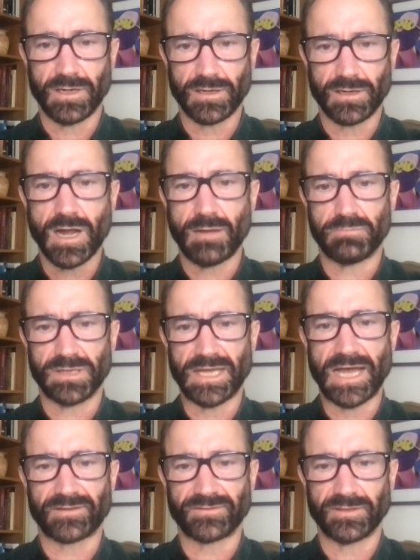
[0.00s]
are
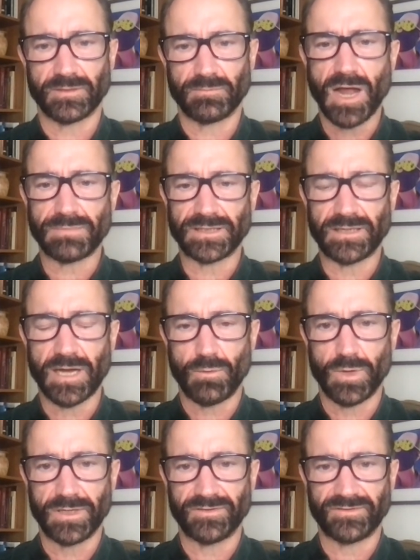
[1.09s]
complex, and they're probably not
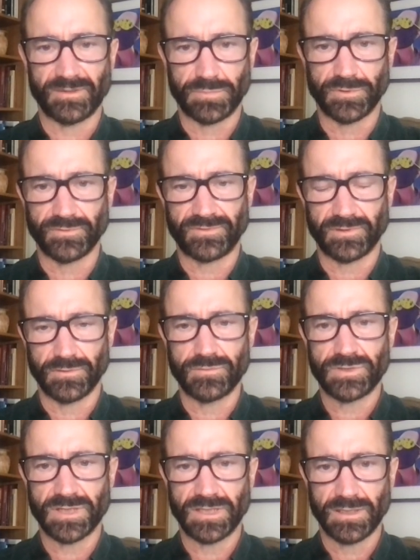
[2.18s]
one simple
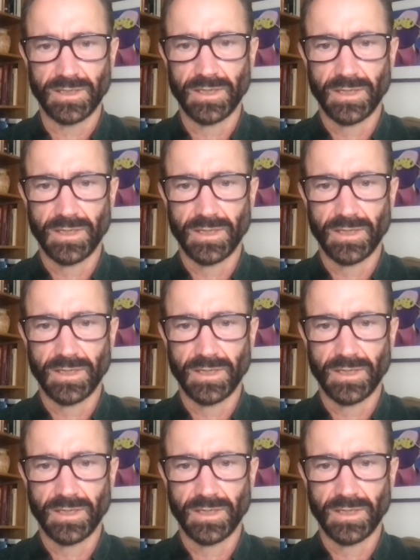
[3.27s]
solution.